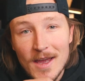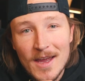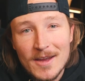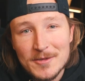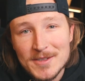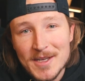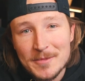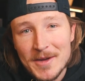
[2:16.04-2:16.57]

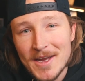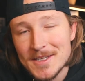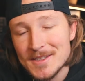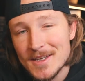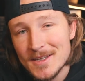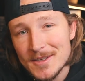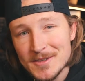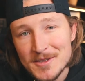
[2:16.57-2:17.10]
Hey, what's up guys?
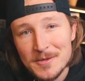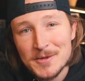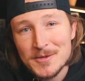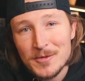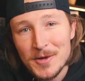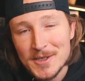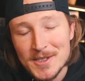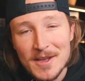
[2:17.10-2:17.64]
Thank you so much
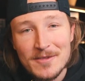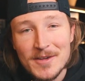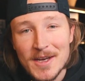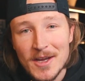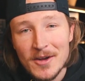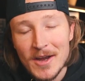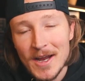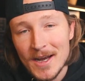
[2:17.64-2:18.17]
for watching that
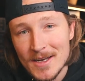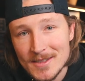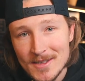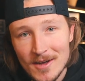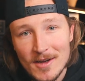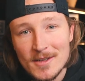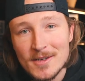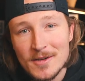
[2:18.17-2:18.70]
video. I had a
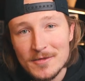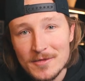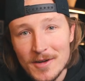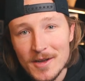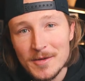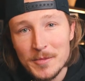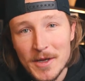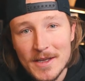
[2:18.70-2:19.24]
ton of
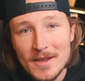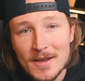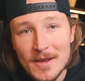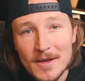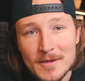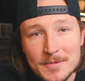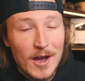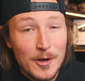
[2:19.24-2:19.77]
fun making
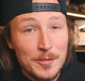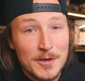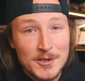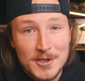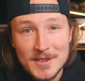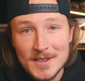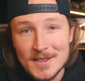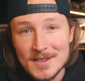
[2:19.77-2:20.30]
it. I hope you're
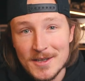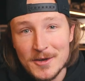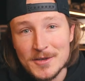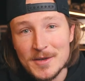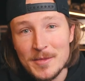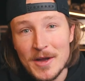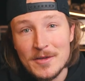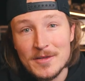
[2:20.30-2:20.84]
just as
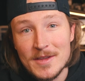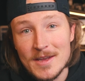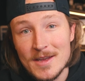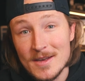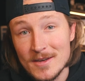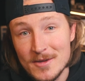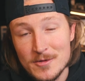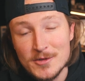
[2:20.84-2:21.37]
stoked about
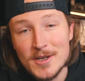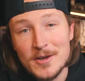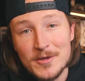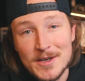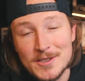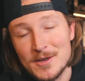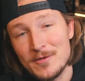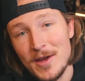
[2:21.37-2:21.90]
the new
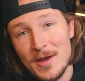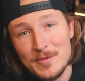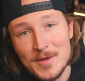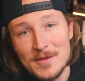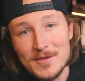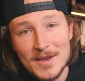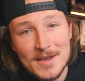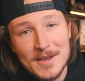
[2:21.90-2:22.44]
generation of F
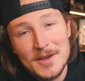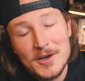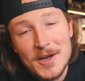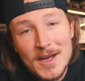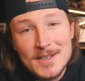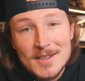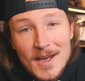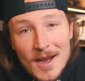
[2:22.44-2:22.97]
P V gear
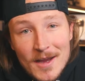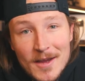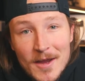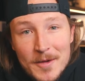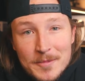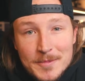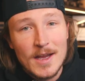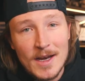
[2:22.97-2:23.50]
as I
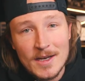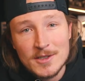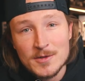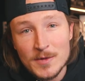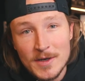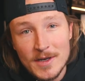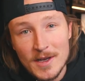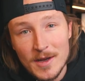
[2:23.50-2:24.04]
am. And I
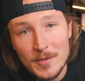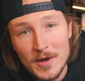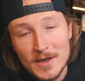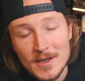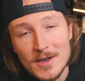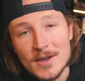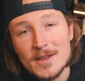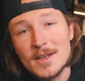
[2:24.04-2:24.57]
just wanted to come on
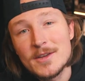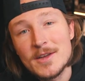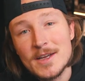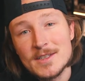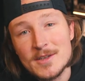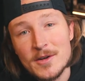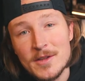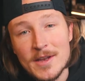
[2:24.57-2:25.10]
here and let you
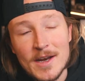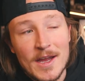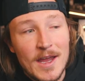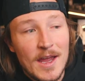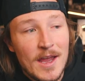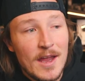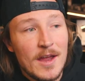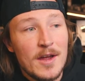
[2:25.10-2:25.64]
guys know that I
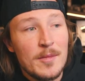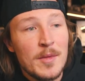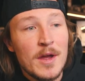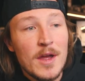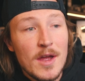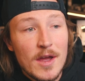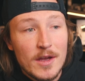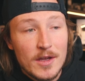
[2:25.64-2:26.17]
am
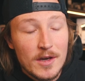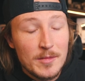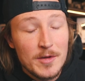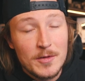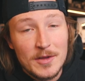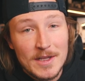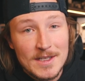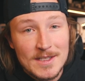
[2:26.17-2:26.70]
gonna be
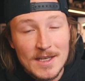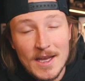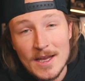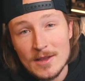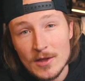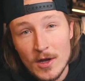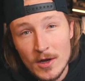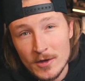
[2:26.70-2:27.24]
releasing a
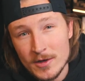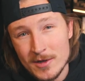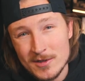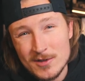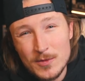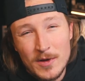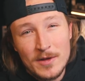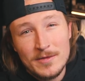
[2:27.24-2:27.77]
longer
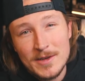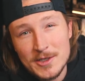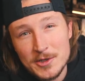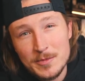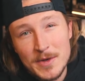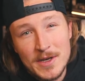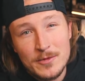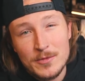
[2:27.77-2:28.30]

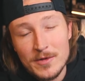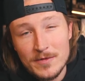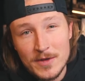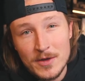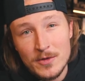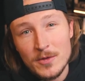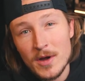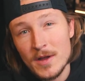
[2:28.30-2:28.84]
twelve-ish minute
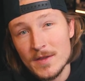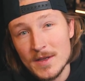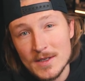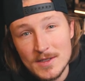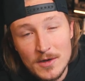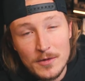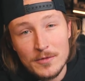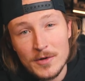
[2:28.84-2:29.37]
review on
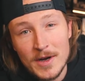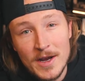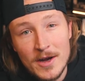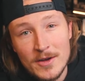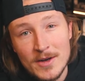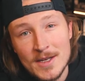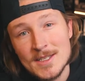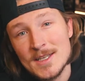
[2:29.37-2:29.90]
these O four Air
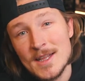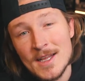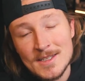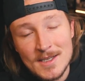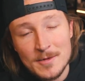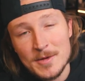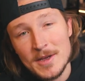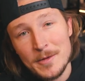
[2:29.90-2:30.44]
units, and that's
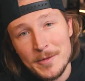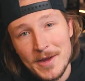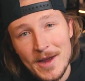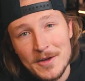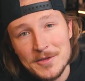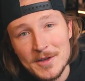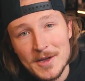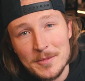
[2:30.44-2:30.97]
gonna be coming
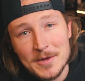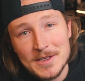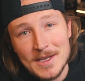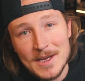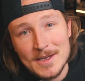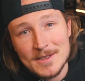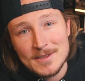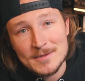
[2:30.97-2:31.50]
out in the coming
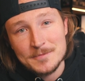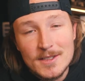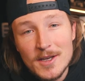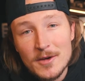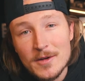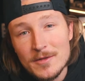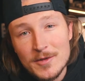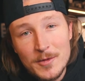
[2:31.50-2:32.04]
days.
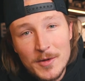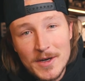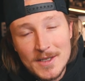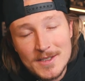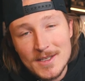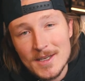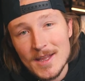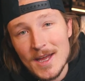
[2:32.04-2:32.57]
So if you wanna
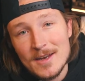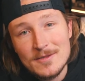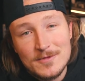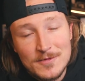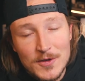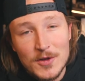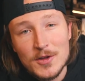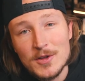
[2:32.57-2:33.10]
see that
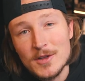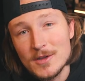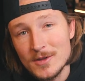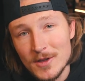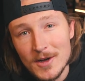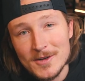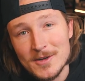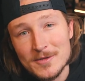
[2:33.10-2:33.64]
full,
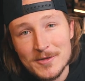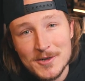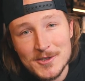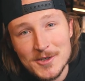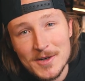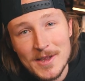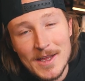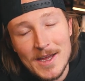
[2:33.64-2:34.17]
longer
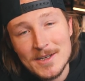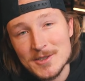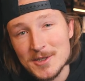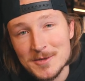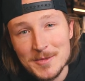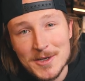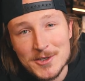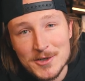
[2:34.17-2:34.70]
version of that,
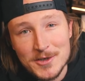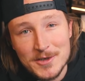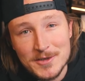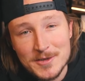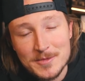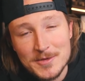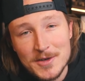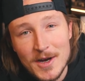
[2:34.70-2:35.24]
just make sure you're
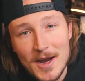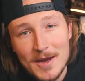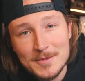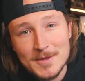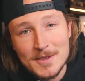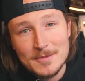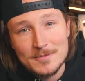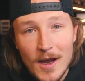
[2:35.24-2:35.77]

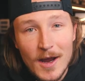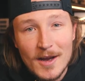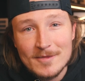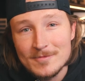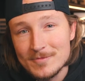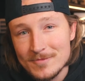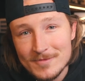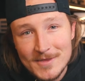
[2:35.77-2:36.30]
subscribed. All right,
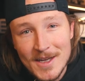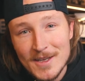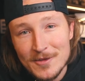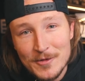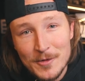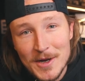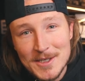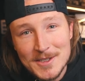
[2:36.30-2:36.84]
thank you
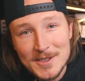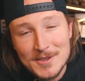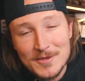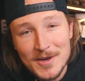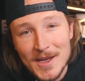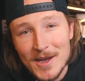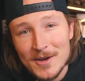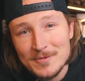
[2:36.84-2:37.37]
for watching this
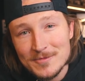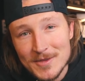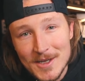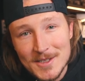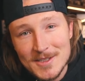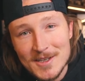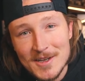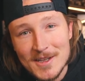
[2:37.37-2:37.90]
video.
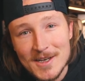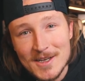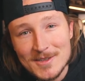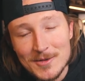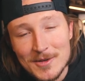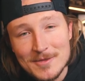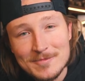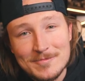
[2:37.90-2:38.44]
I'll see you in the
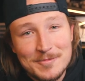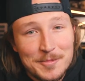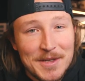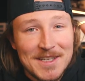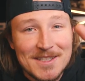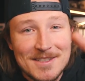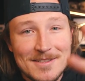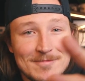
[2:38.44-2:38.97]
next one.
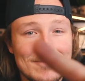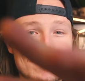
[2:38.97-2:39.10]
Peace.